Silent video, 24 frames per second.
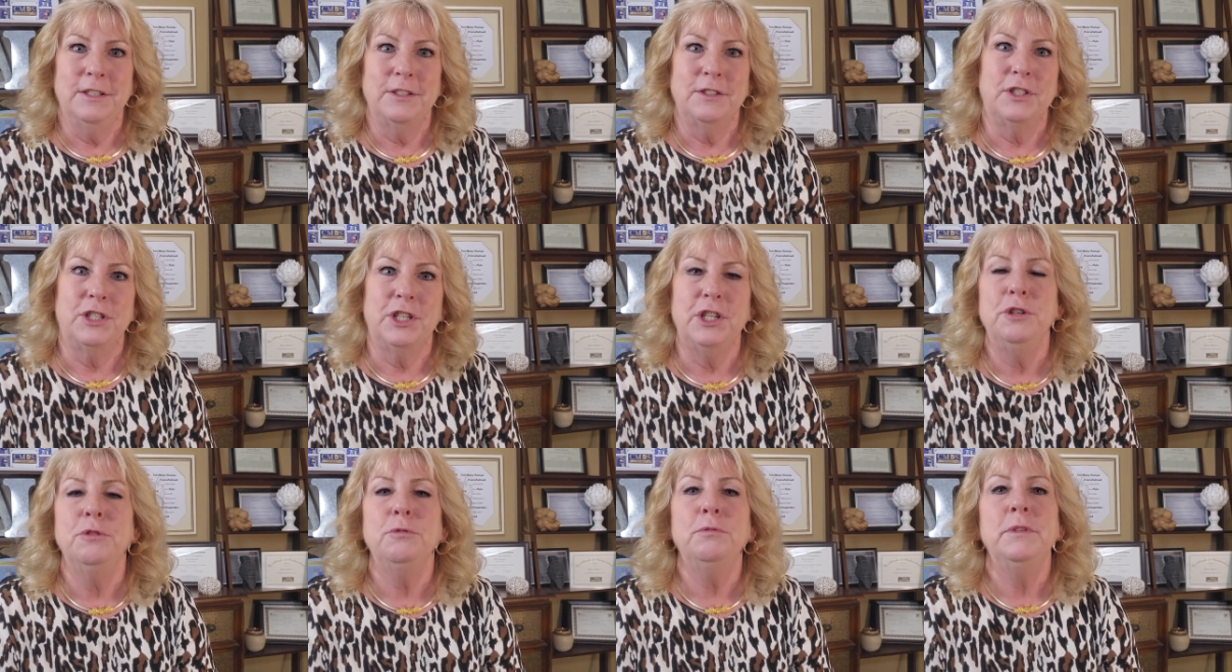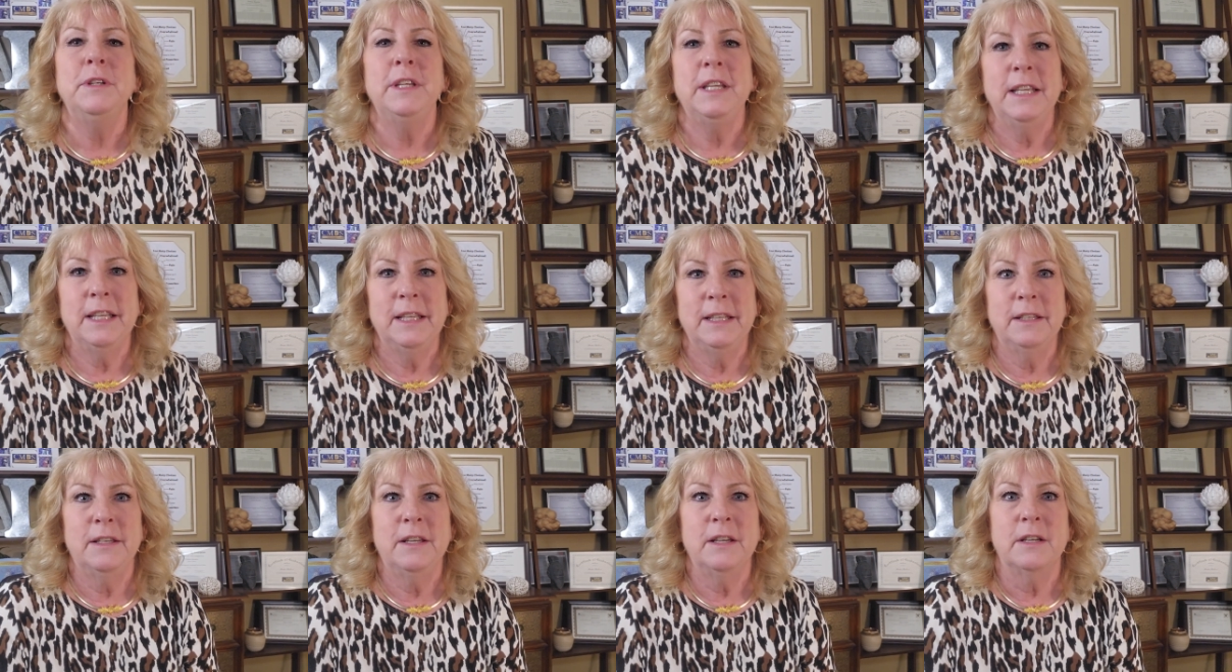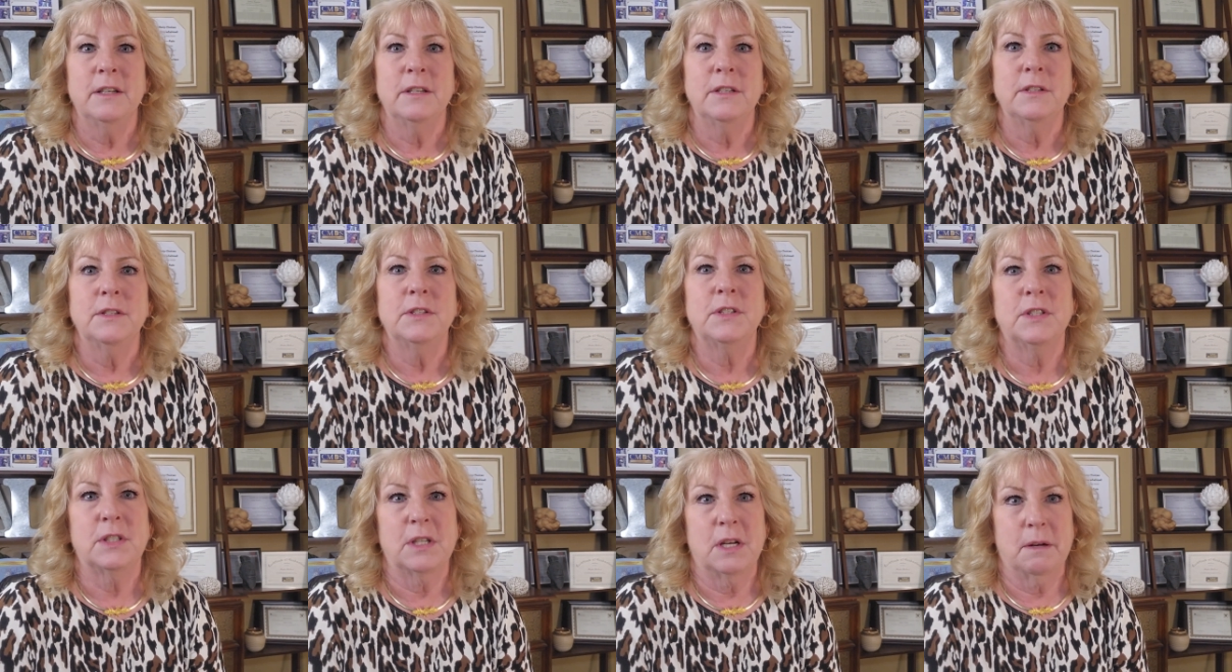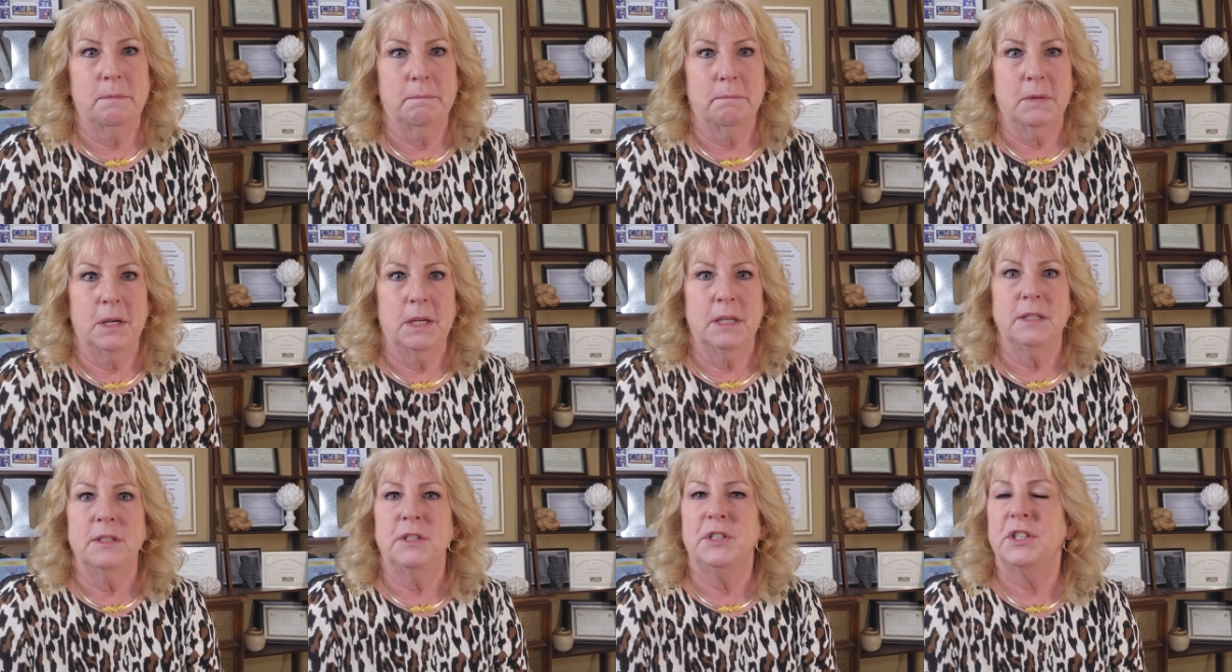Do you need some
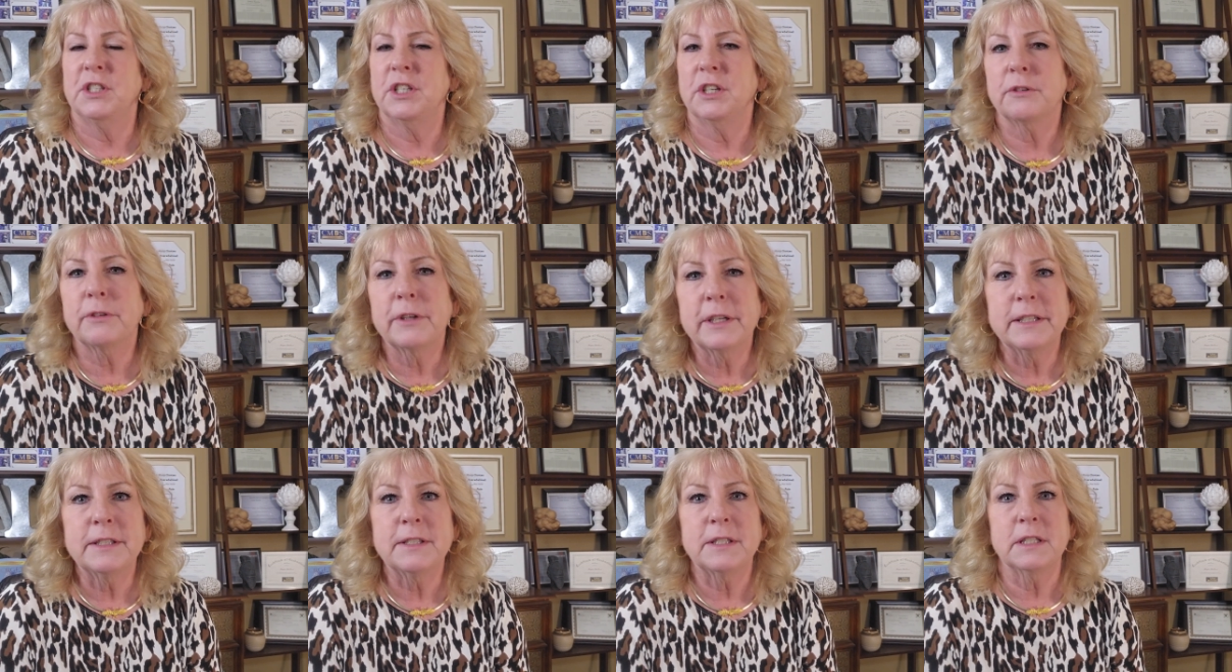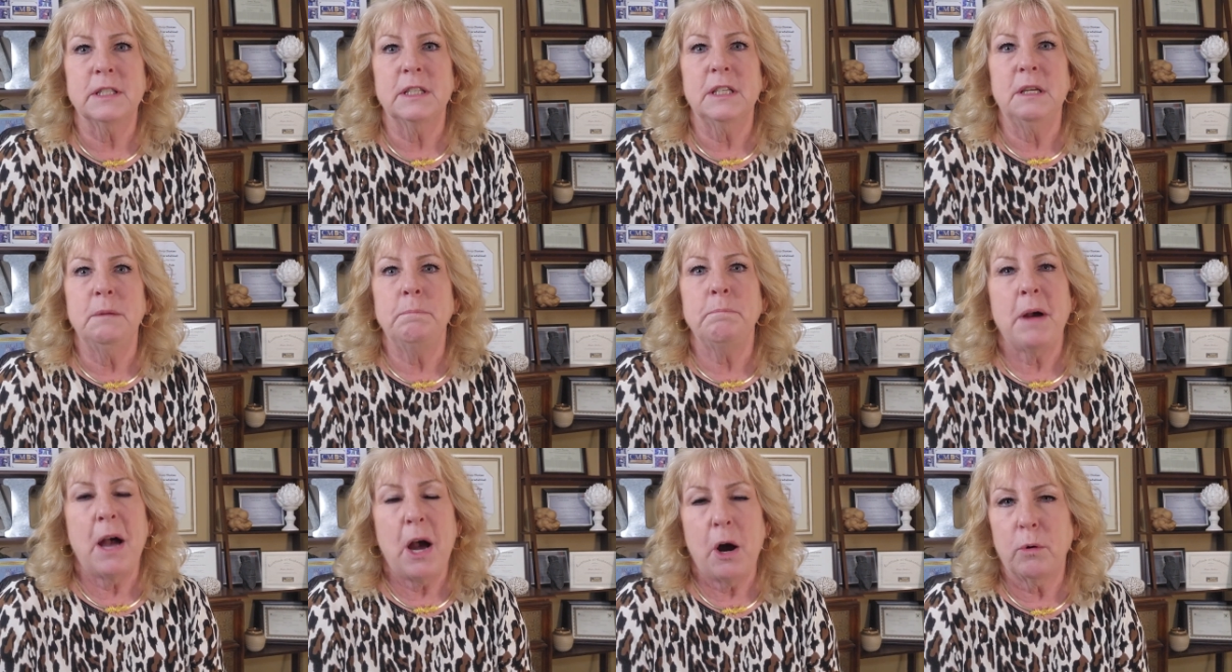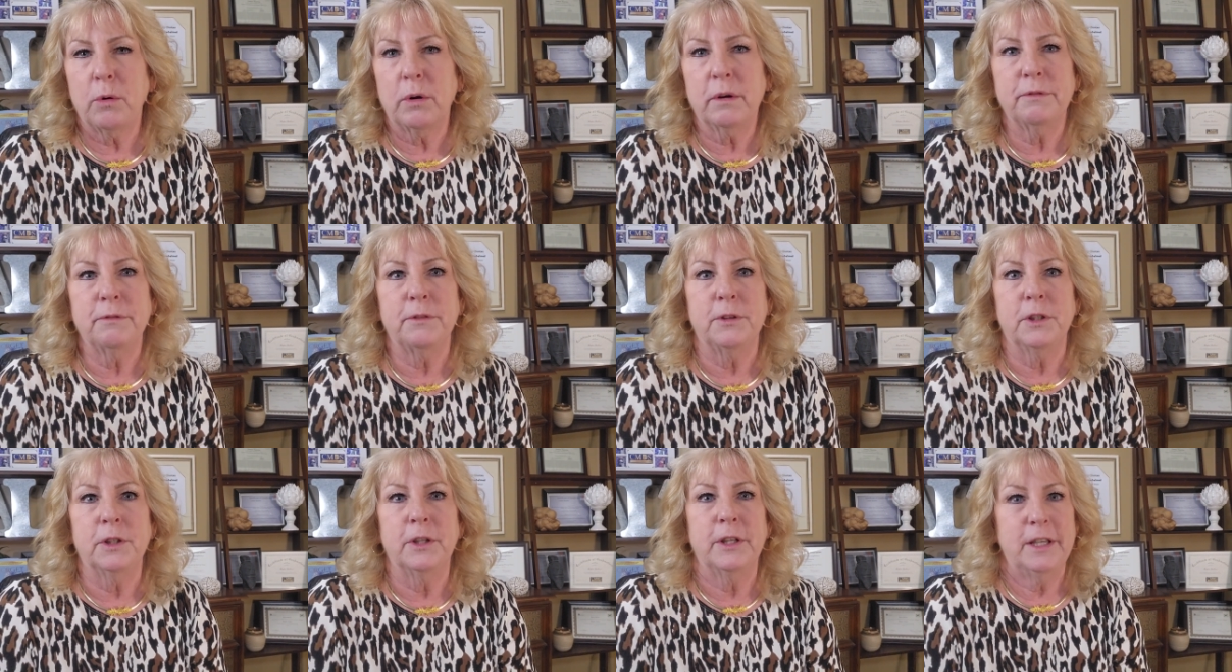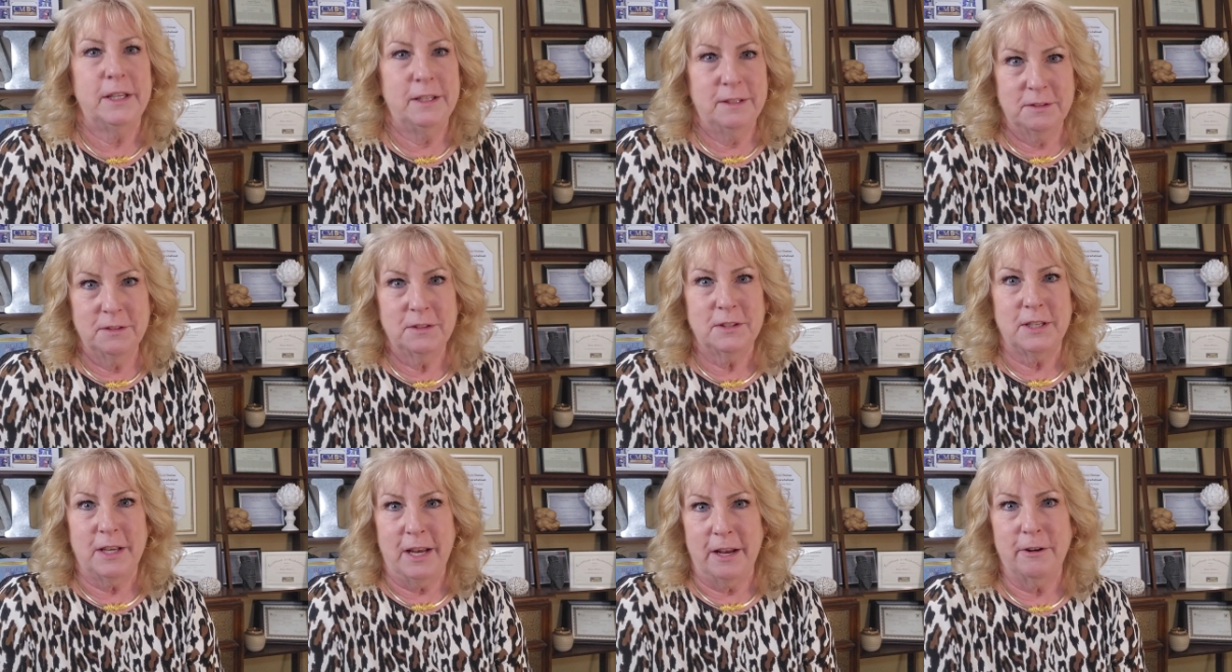seriously powerful
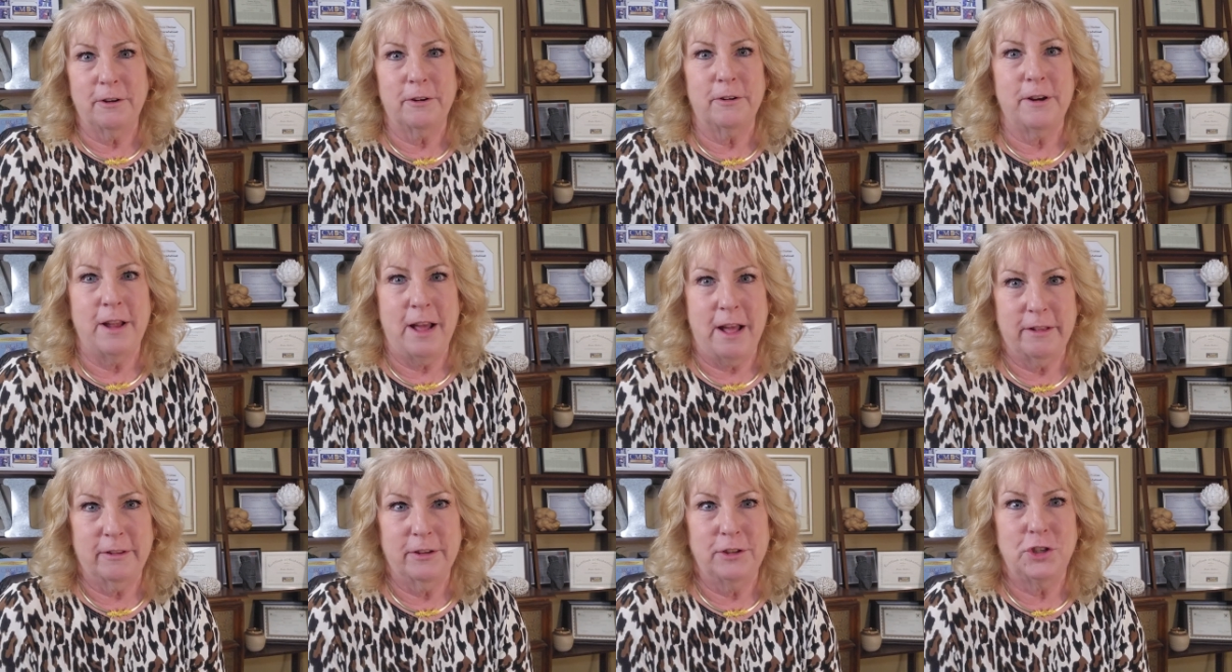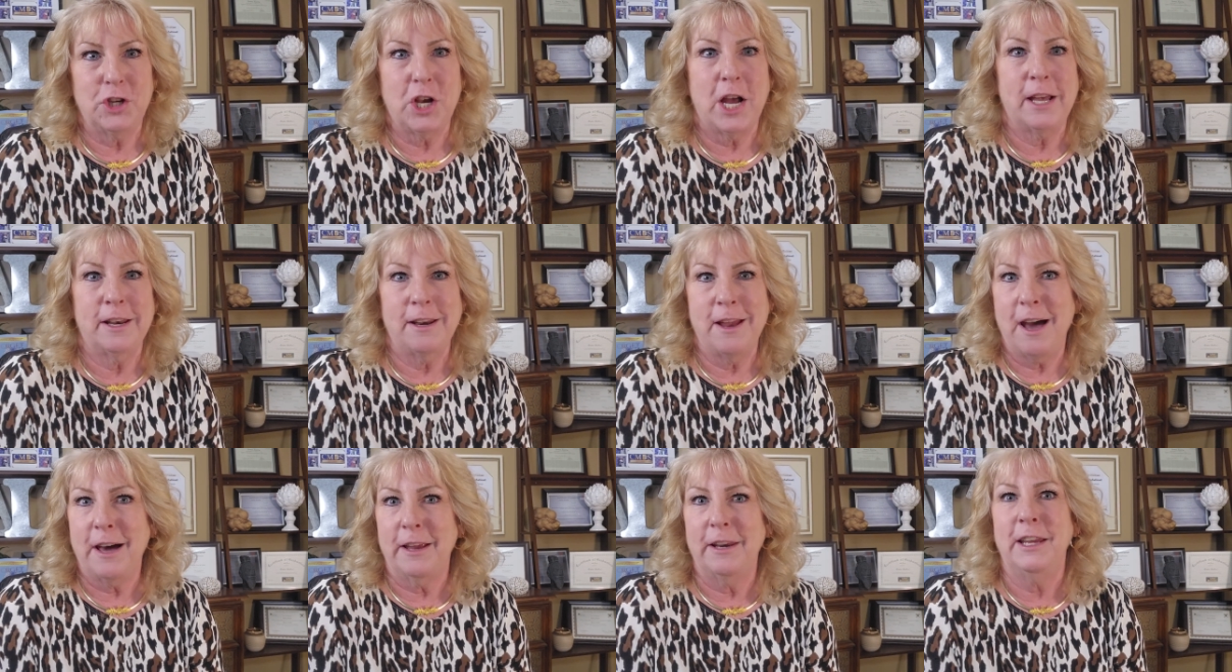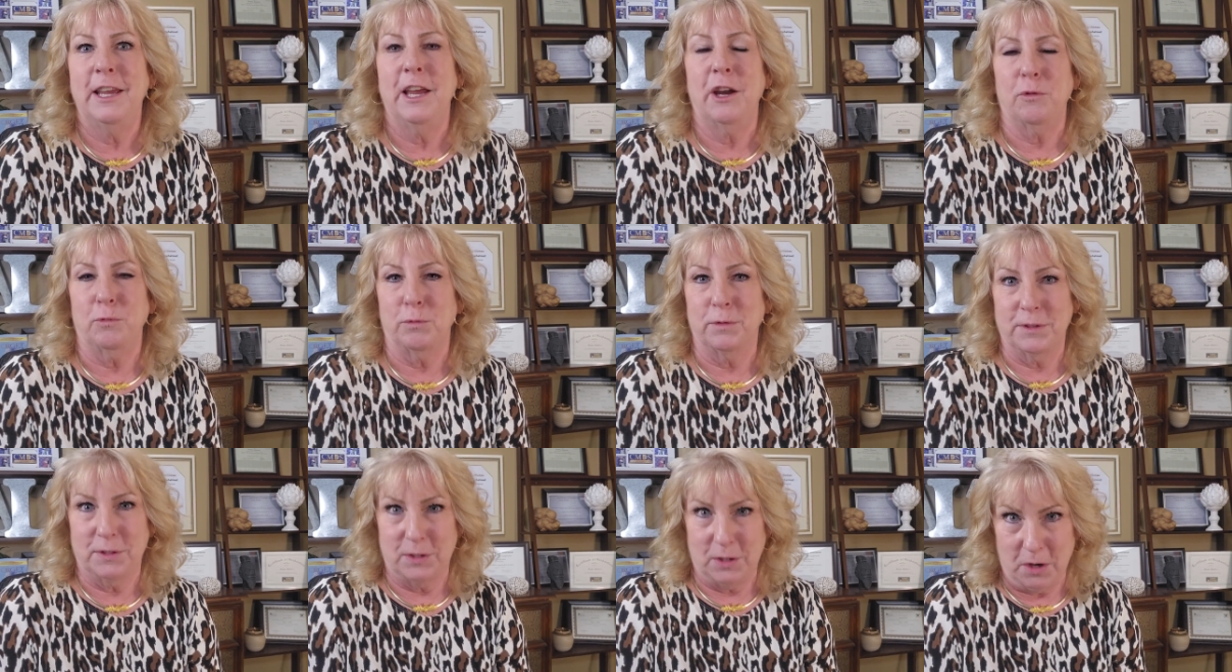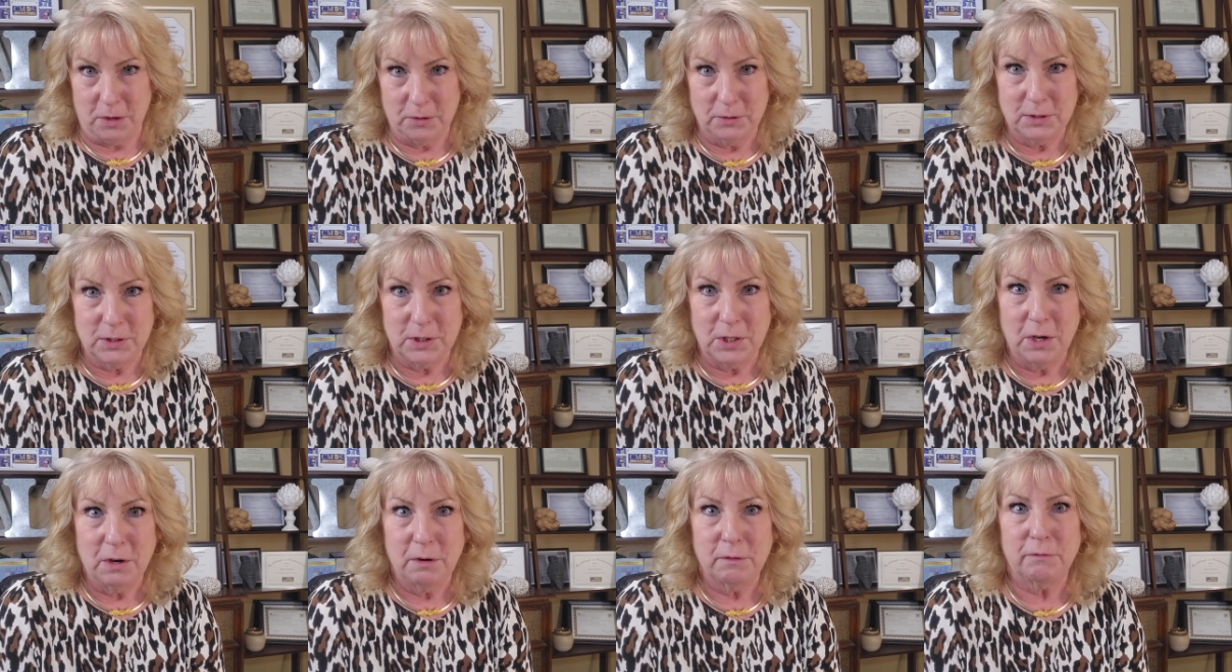insider knowledge on how to get
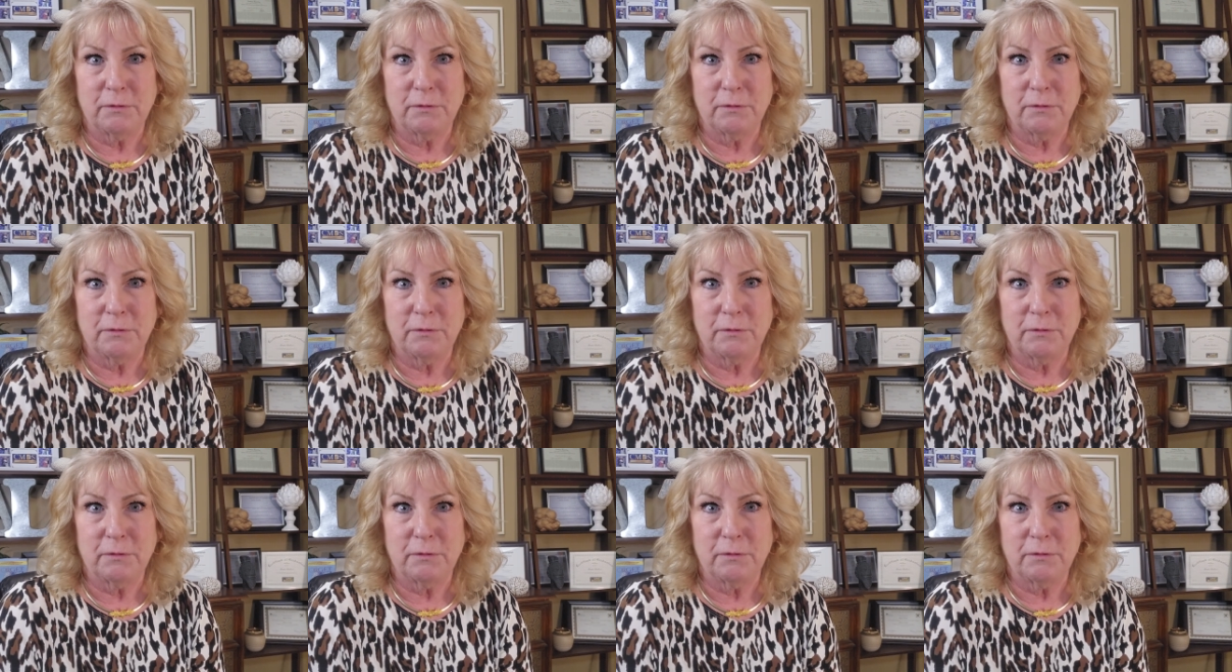results